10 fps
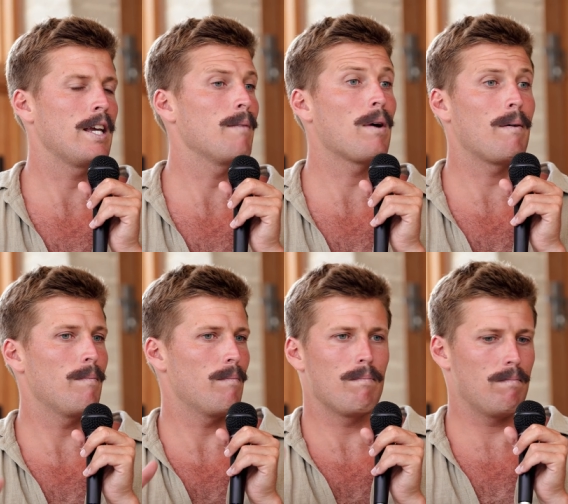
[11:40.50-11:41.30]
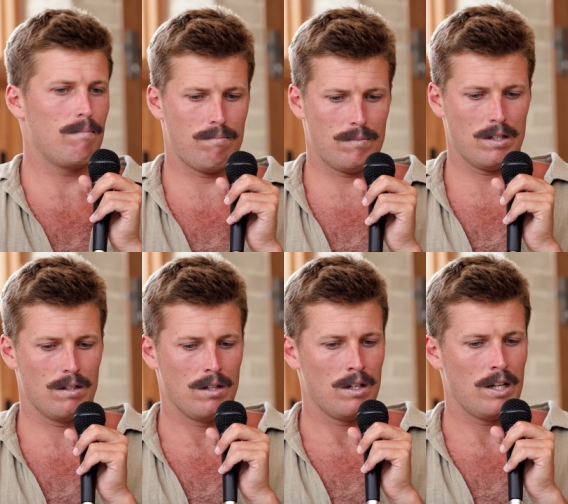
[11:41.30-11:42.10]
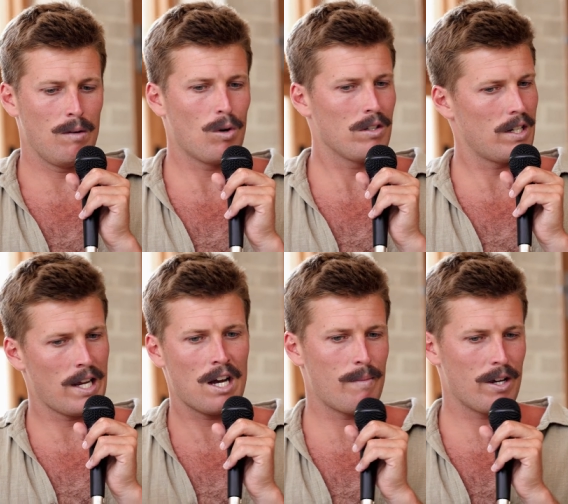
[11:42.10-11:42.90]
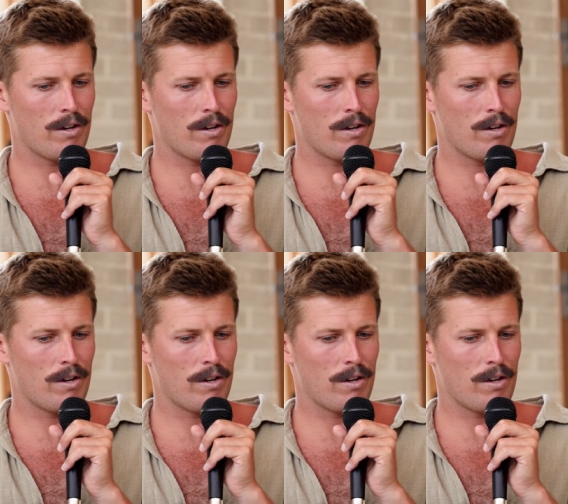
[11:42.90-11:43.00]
allowed you to be creative as well. it wasn't how am